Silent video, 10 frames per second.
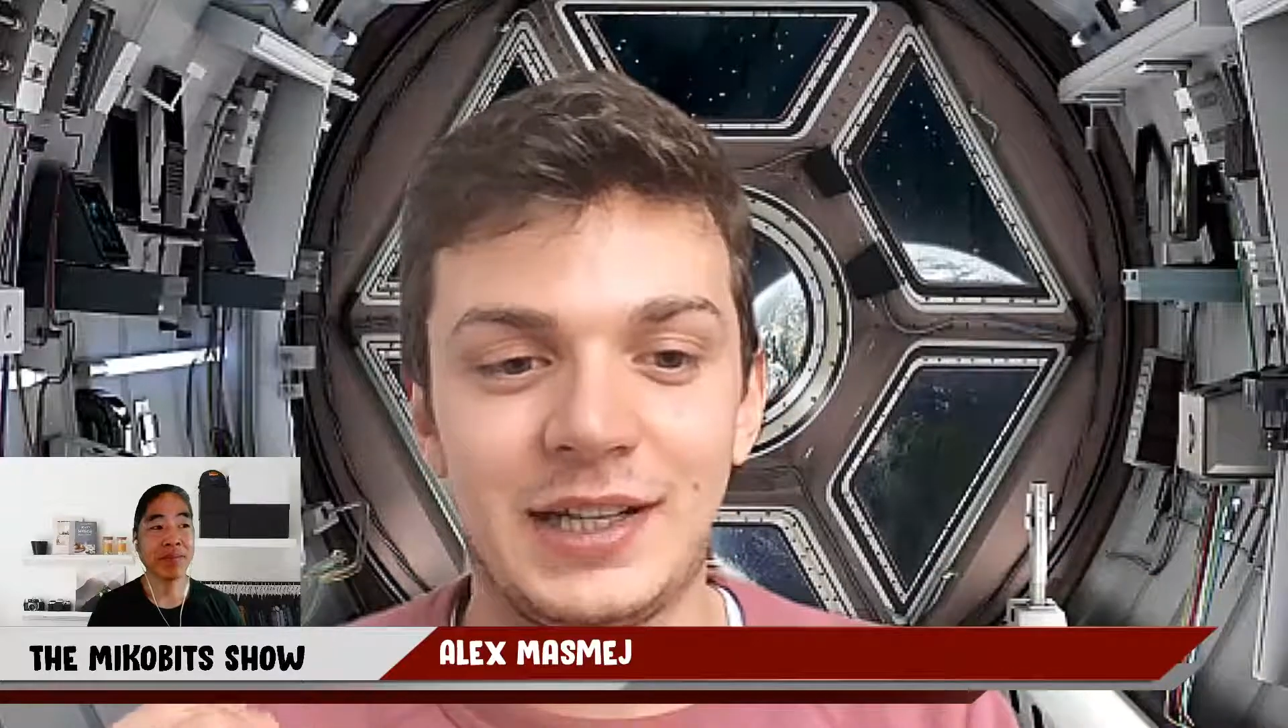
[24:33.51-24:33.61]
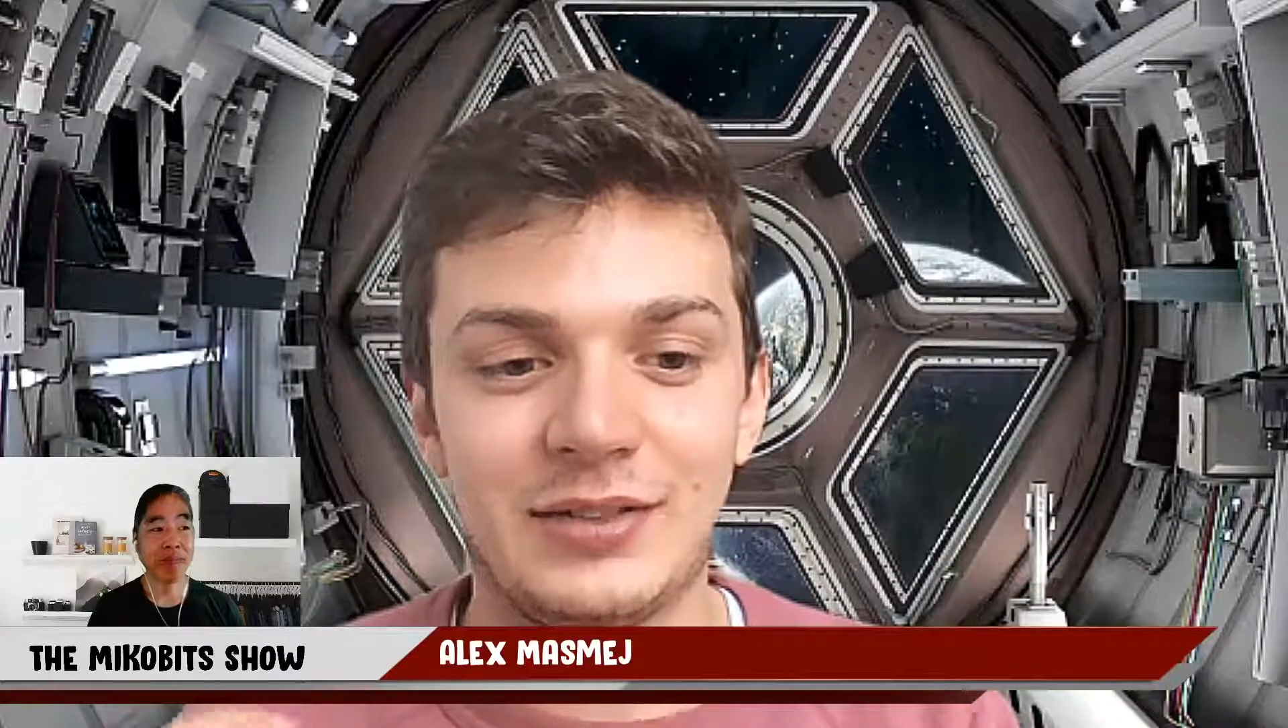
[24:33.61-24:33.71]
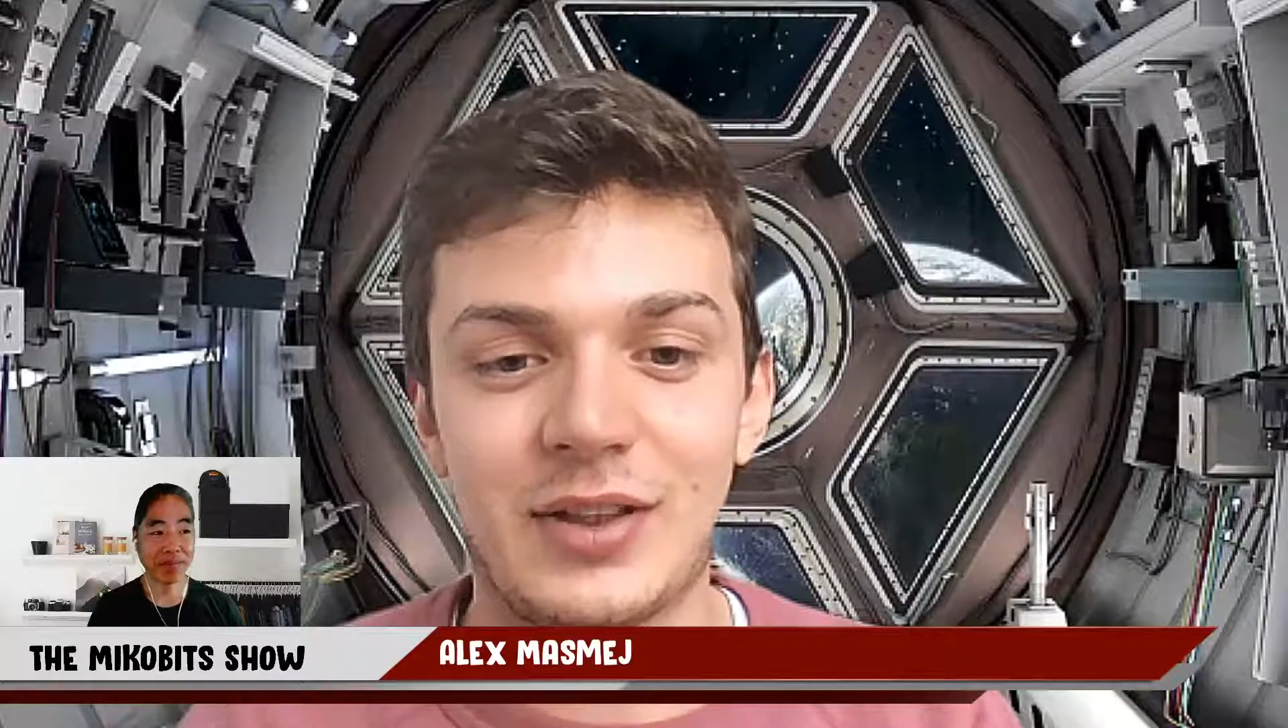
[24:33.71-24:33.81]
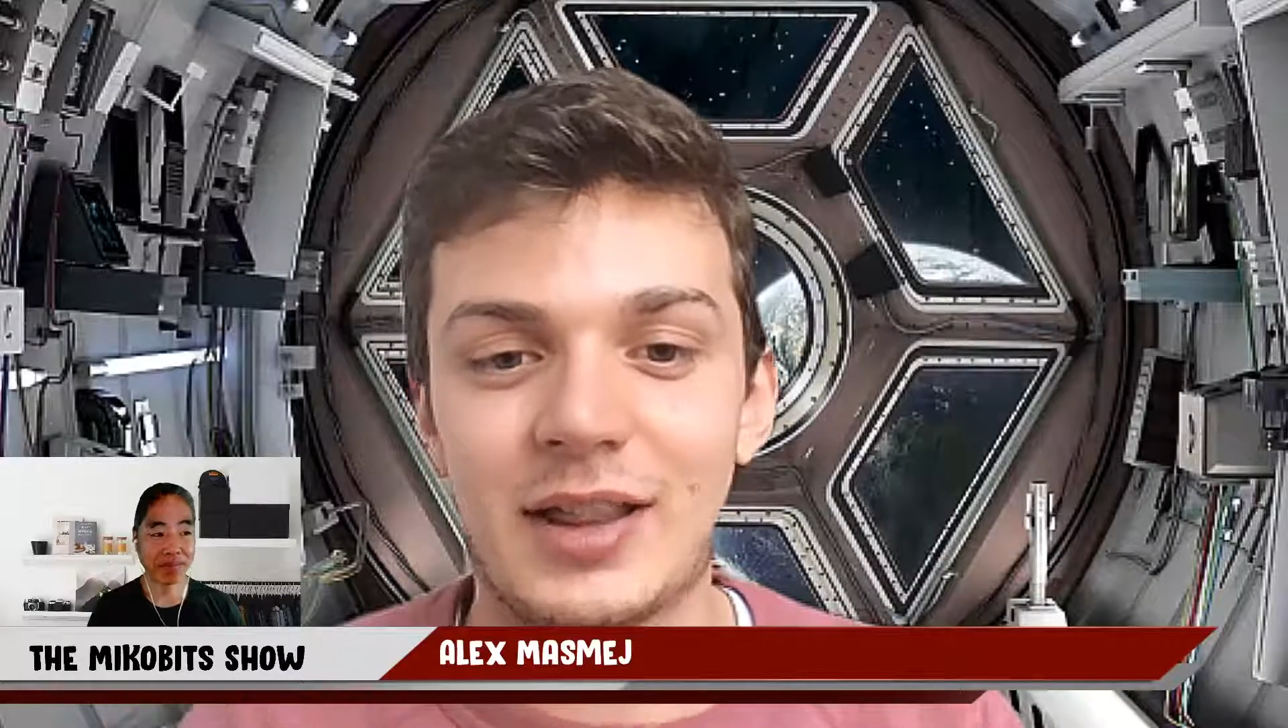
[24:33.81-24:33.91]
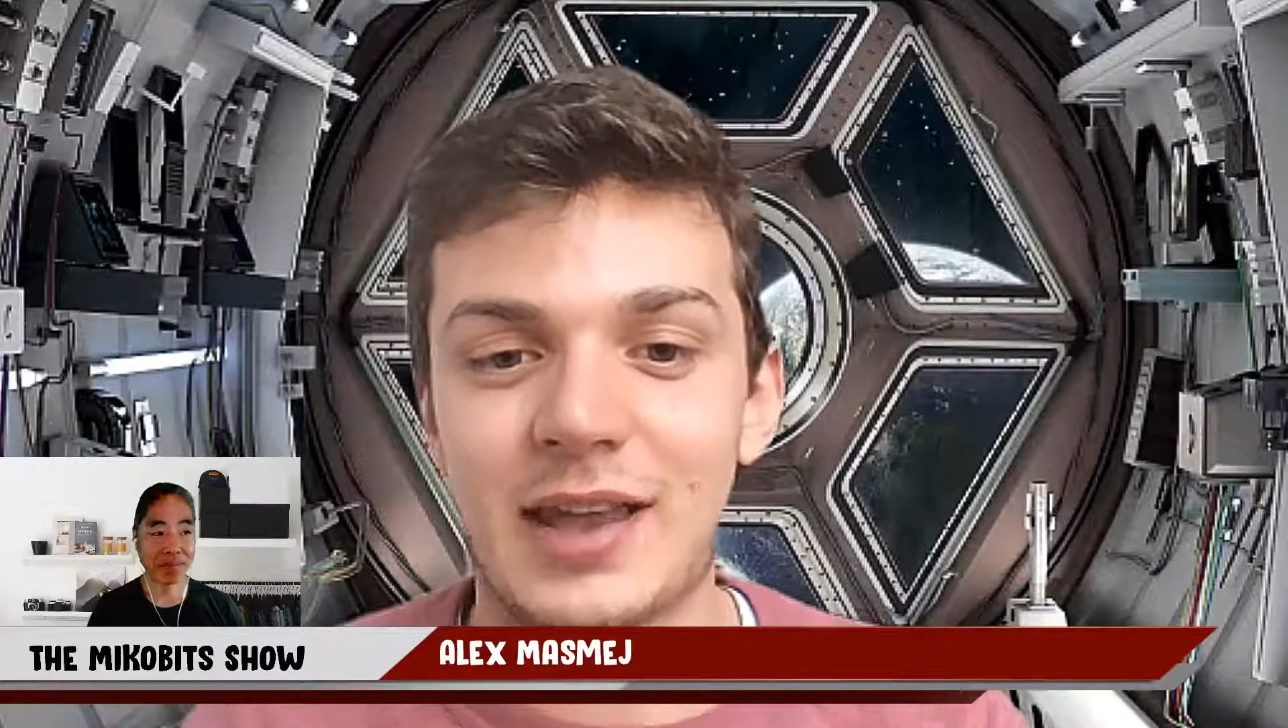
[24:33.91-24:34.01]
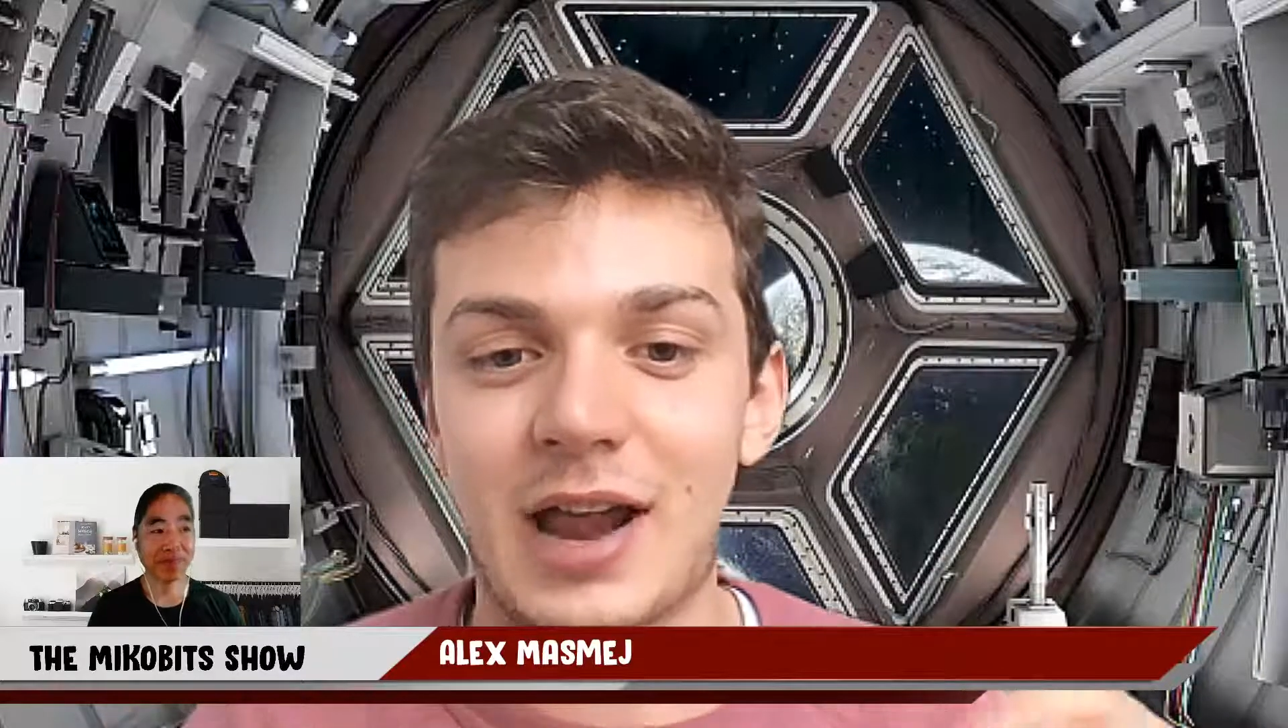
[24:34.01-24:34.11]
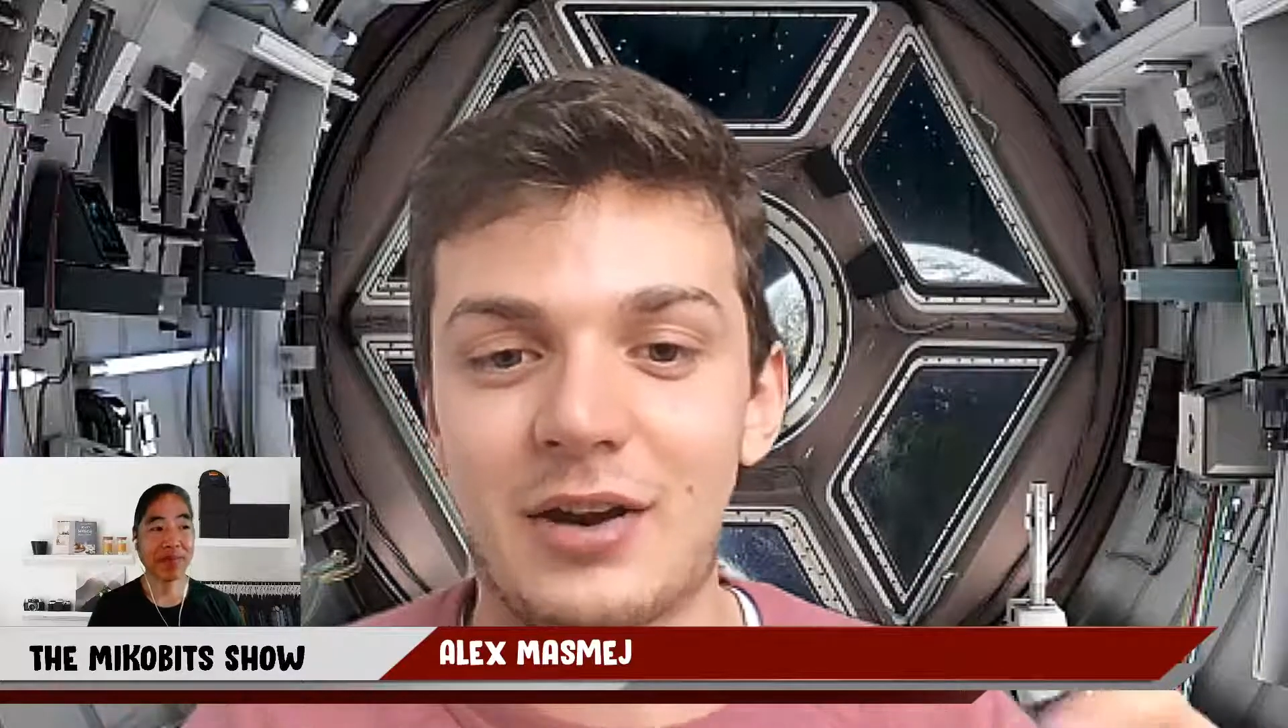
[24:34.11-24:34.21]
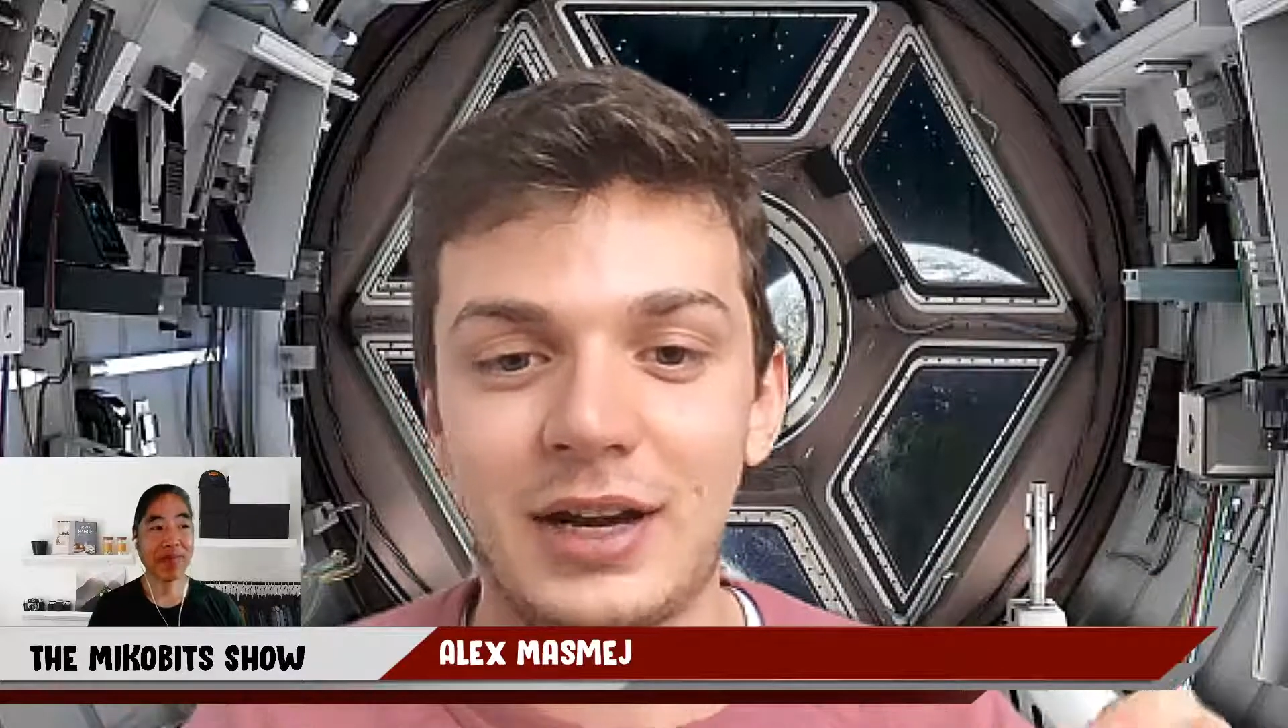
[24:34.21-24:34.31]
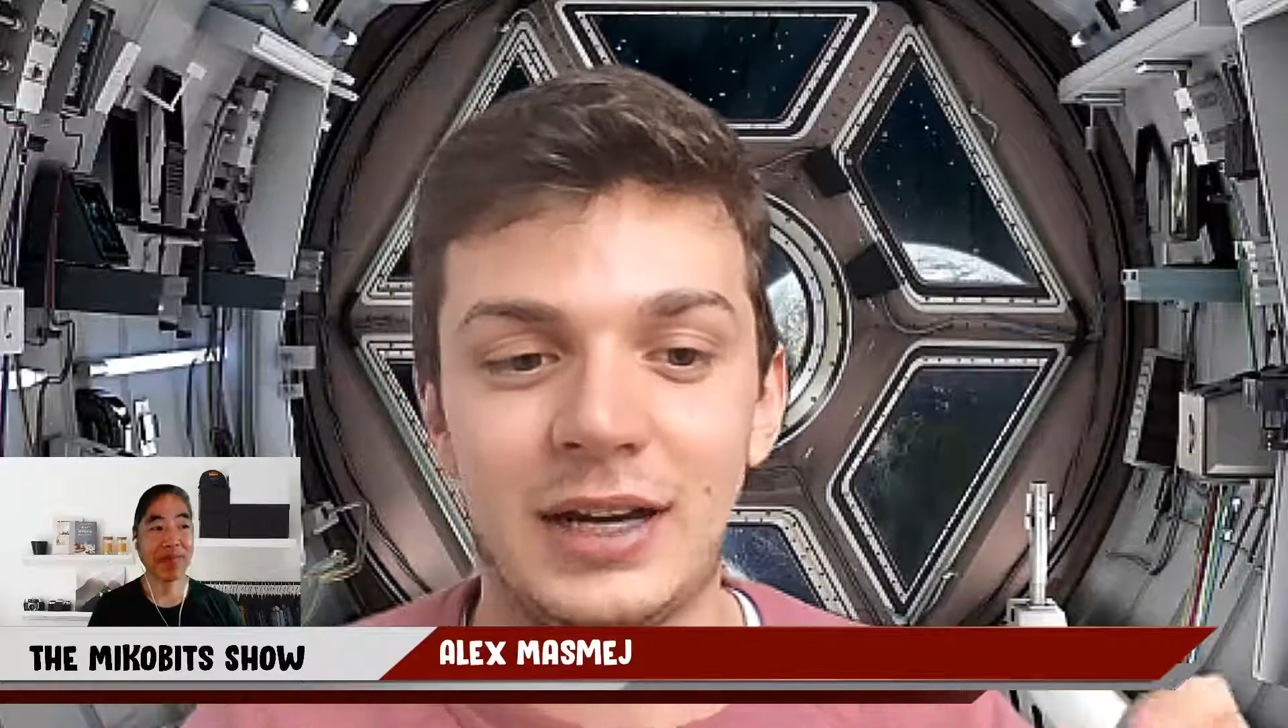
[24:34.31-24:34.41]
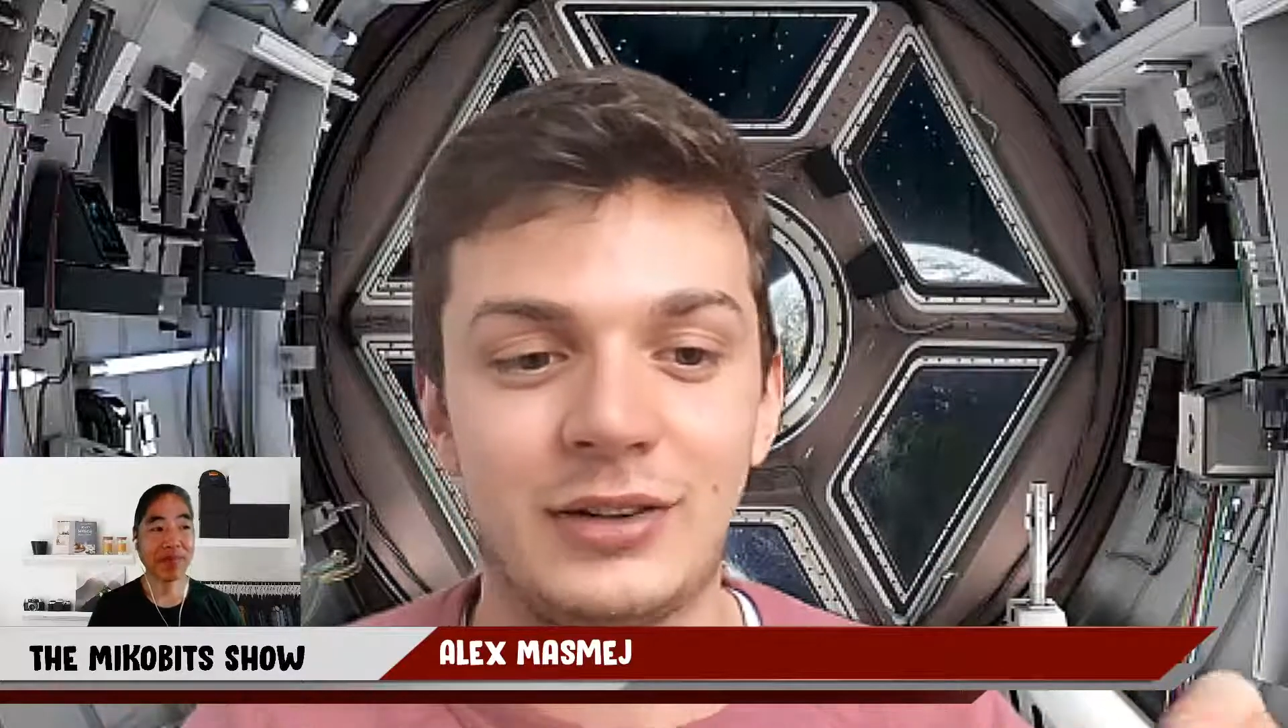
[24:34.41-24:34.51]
to that gallery